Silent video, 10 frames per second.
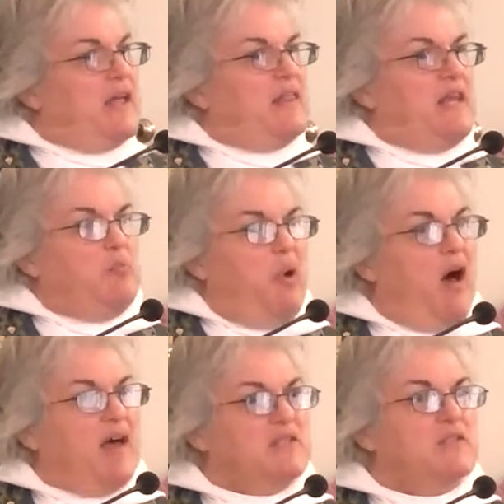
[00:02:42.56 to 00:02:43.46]
done. The
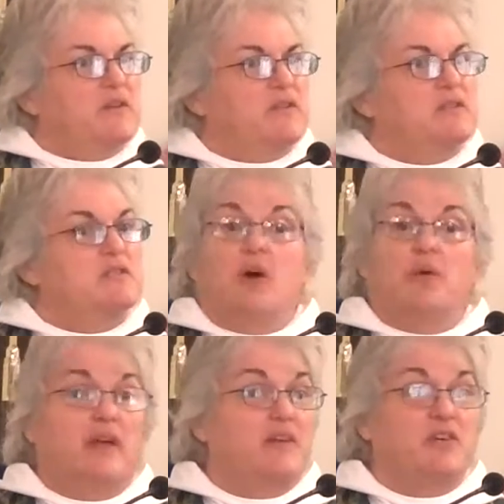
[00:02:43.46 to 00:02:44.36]
apostles
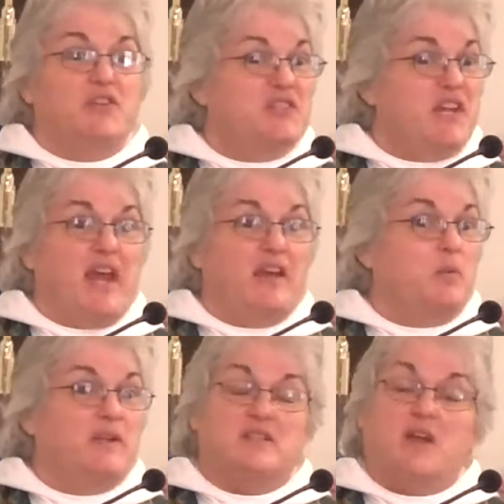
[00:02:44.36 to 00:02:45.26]
don't understand
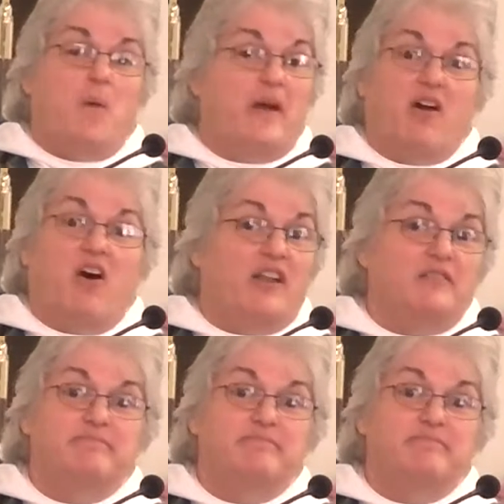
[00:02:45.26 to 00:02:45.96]
what's going on.